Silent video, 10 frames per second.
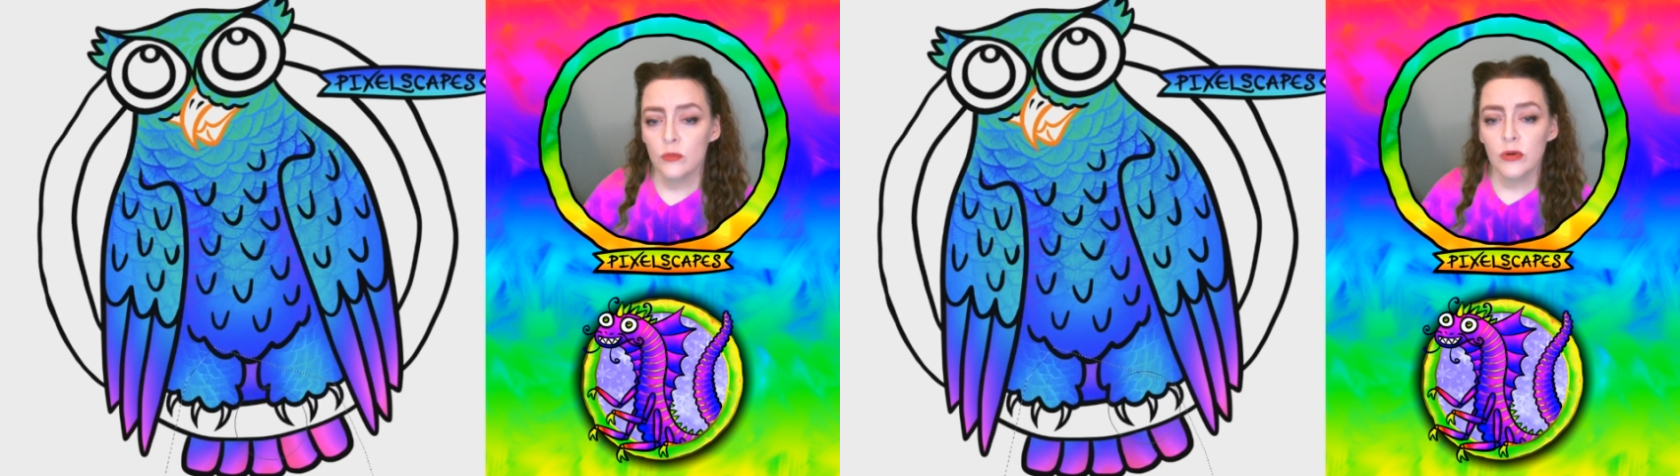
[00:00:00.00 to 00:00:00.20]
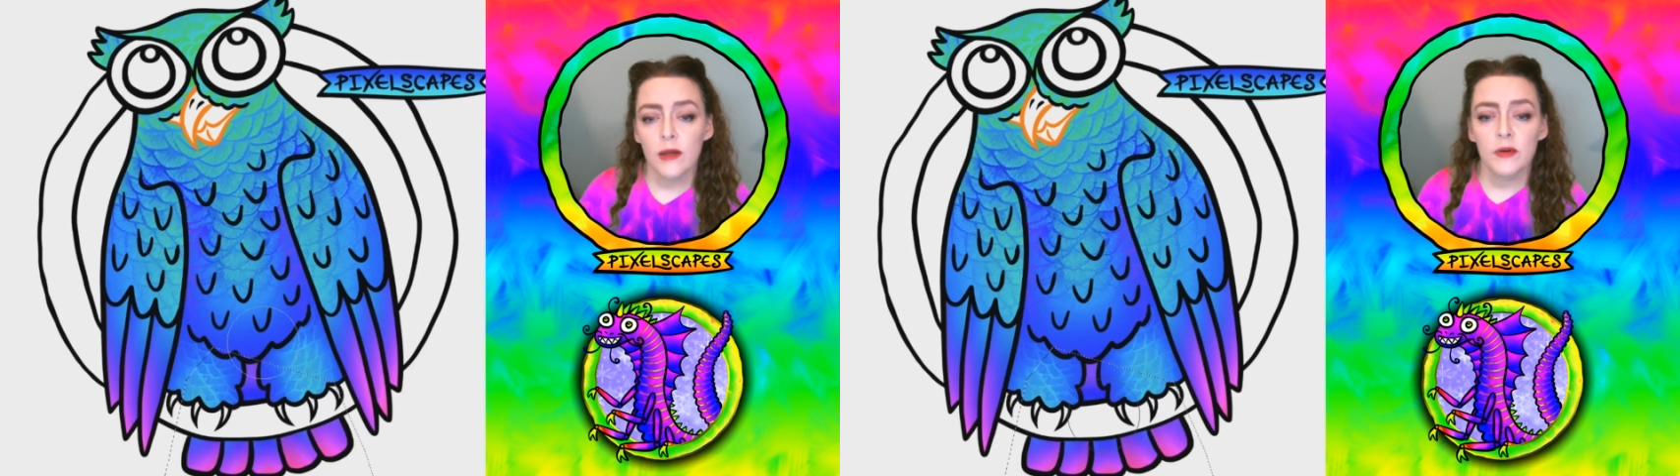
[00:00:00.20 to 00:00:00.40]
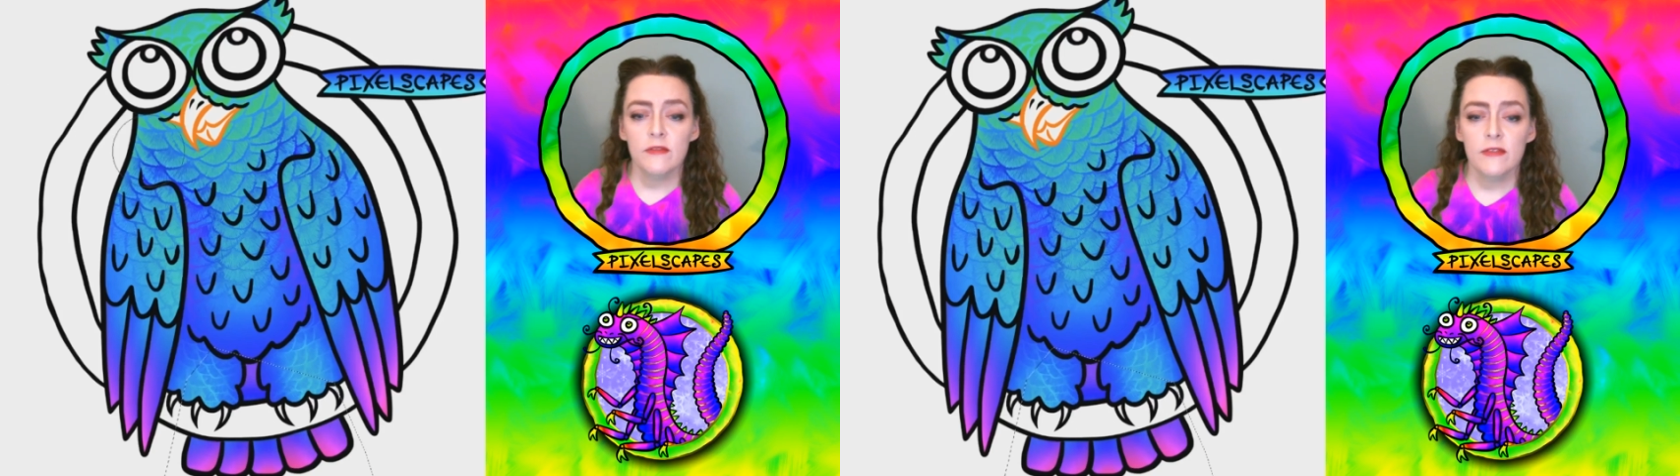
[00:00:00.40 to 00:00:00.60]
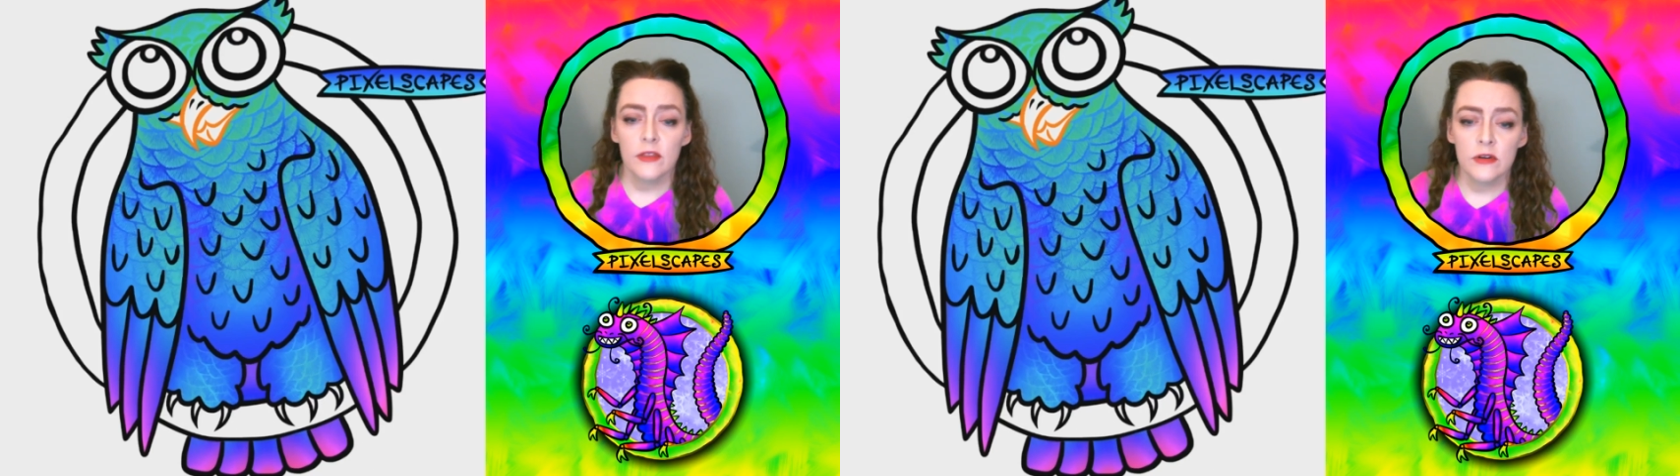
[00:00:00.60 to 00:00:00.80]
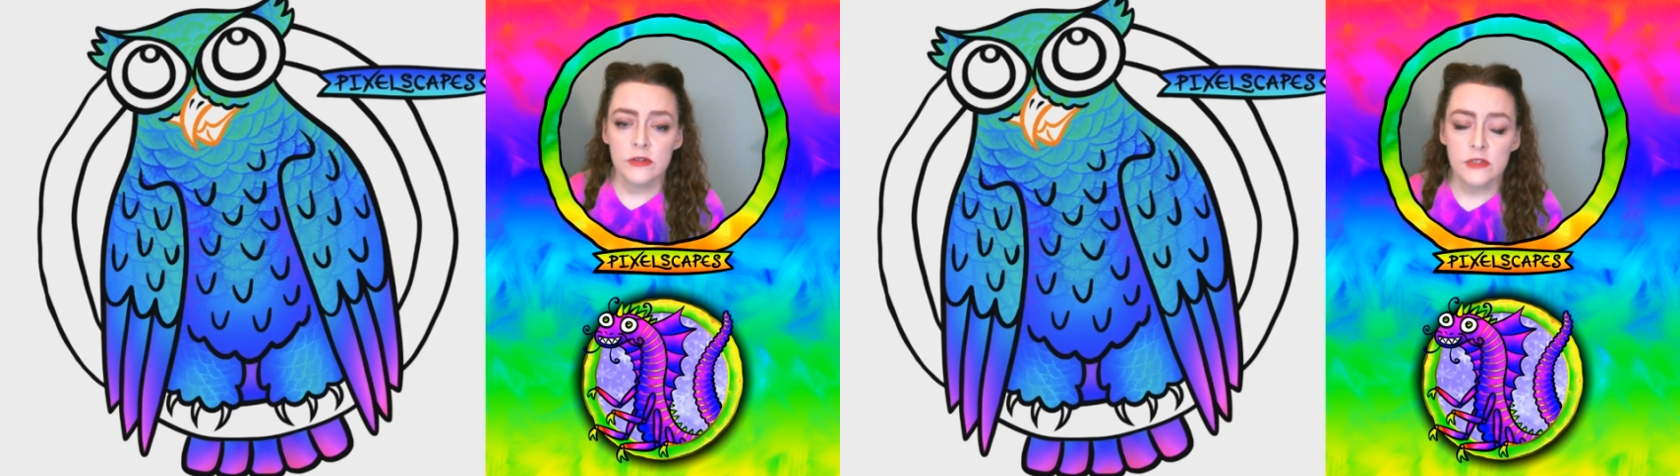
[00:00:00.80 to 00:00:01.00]
her primary
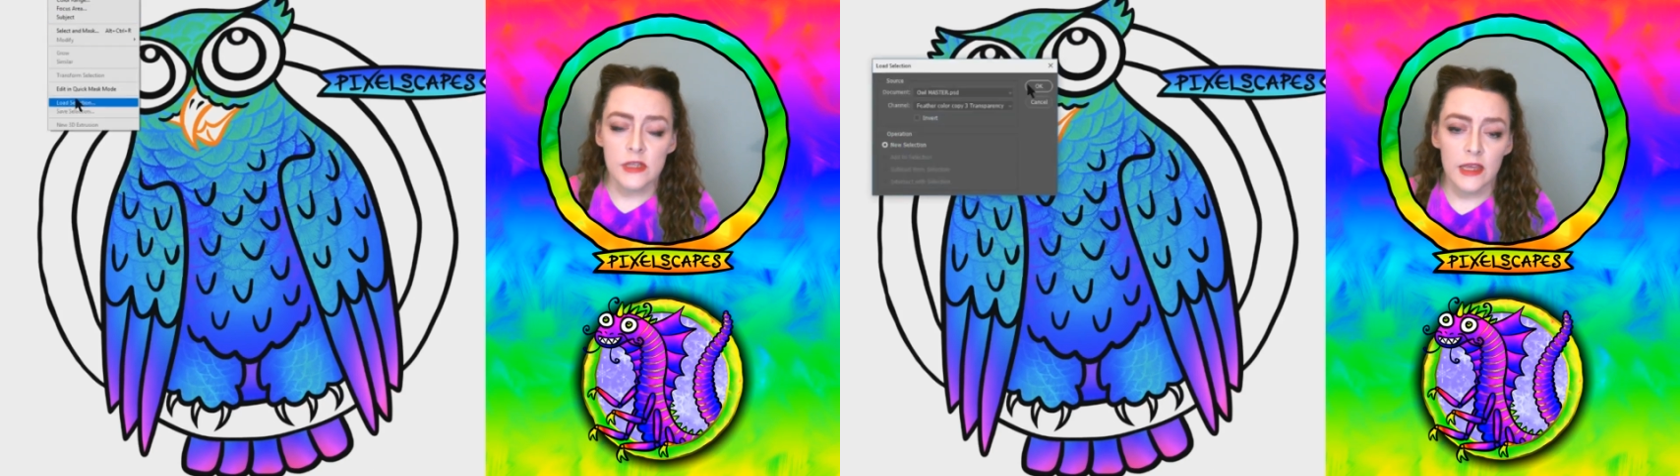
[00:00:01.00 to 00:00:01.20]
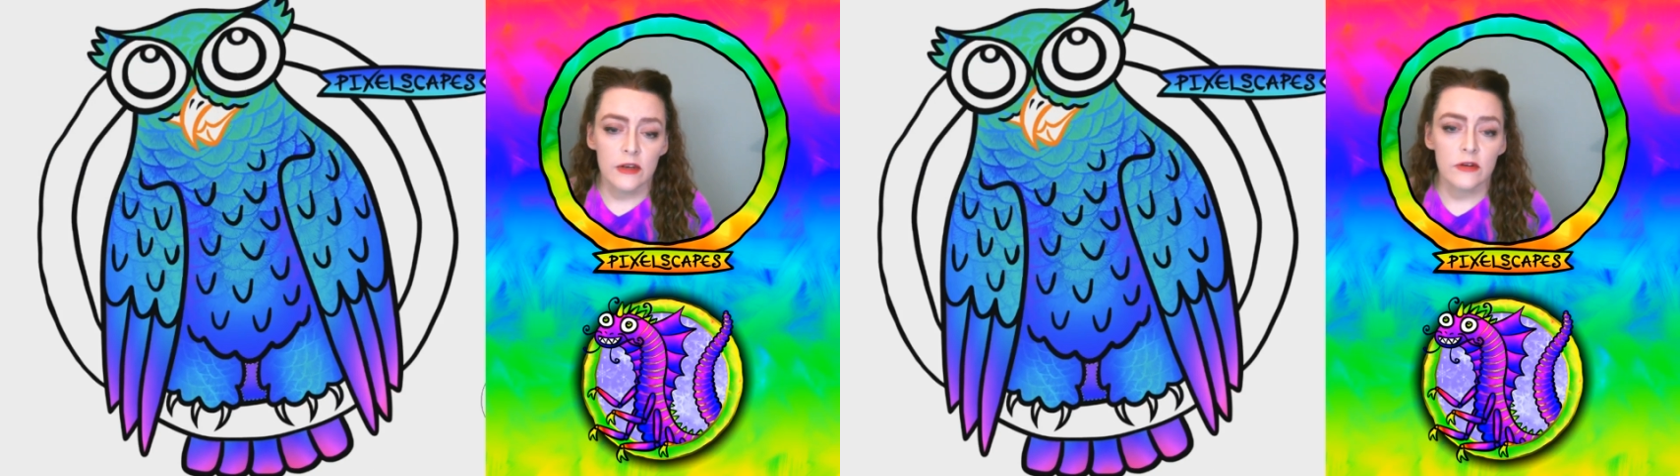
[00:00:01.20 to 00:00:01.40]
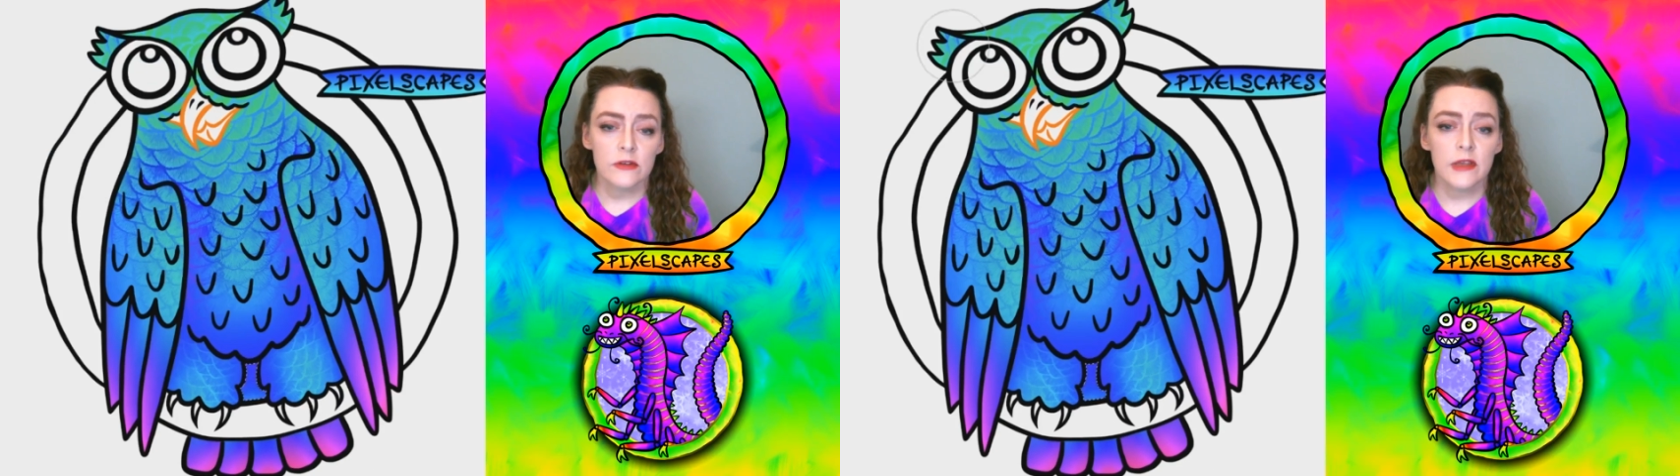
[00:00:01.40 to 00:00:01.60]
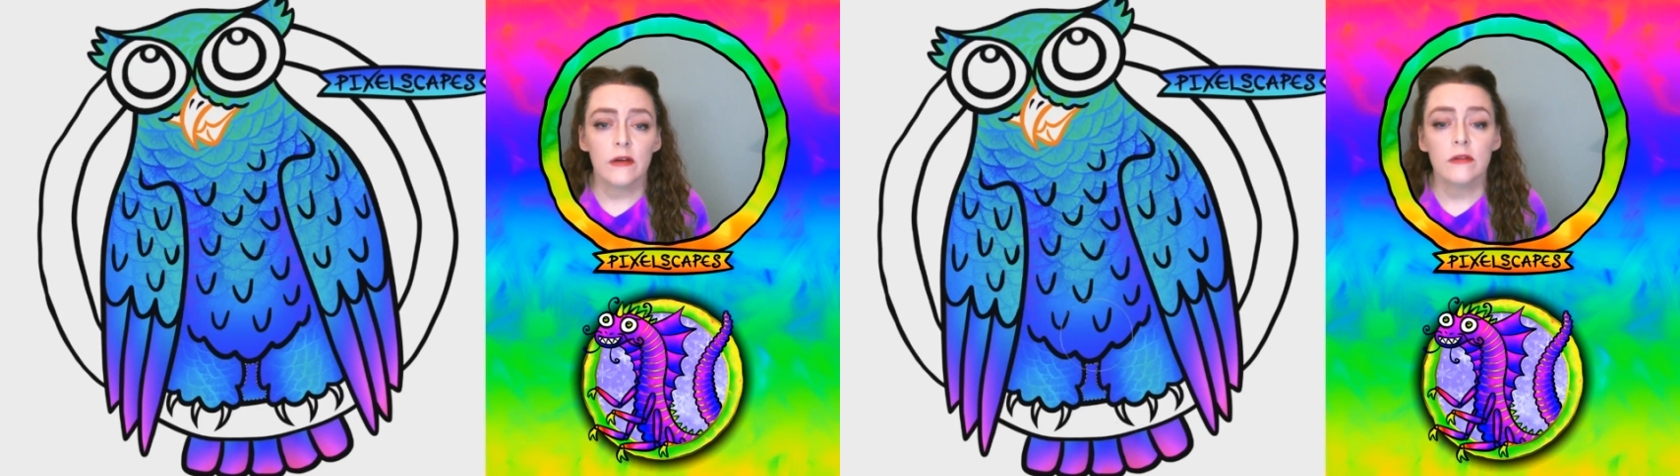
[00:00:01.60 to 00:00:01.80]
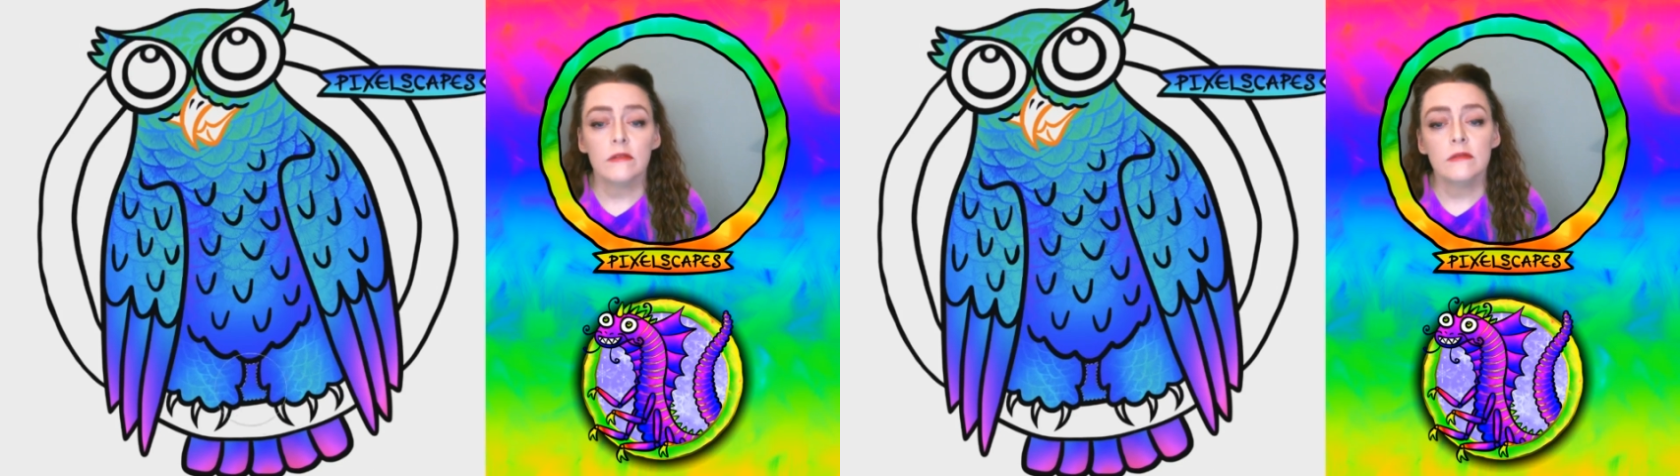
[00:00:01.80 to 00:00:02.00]
feathers, and her tail.